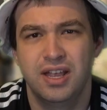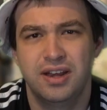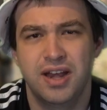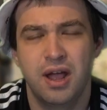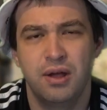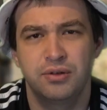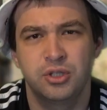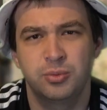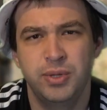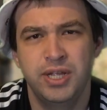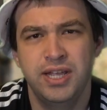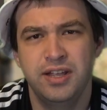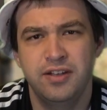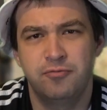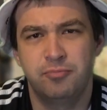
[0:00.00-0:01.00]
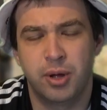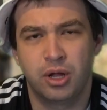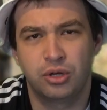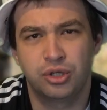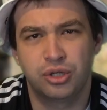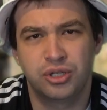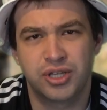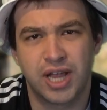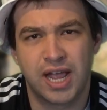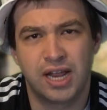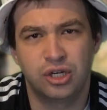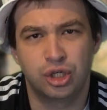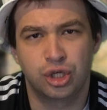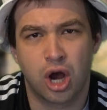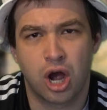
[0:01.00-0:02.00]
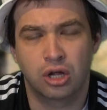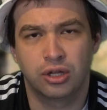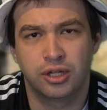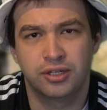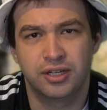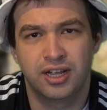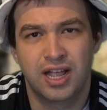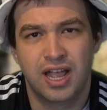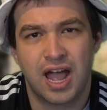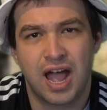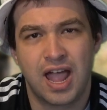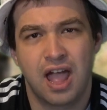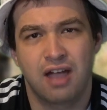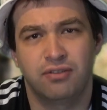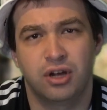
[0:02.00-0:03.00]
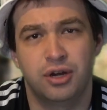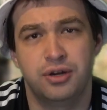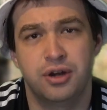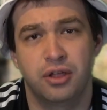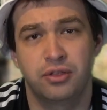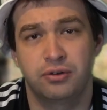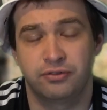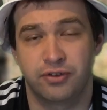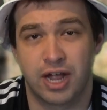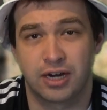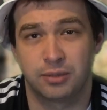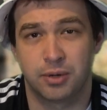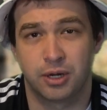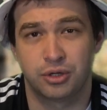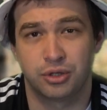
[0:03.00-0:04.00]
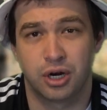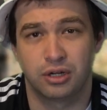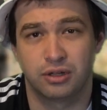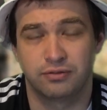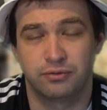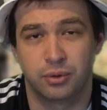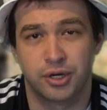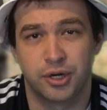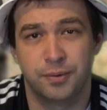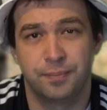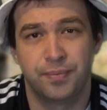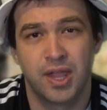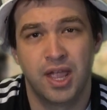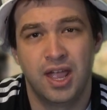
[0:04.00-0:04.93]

Now, speaking of Belgians and chocolate, I have another fact about chocolate for you.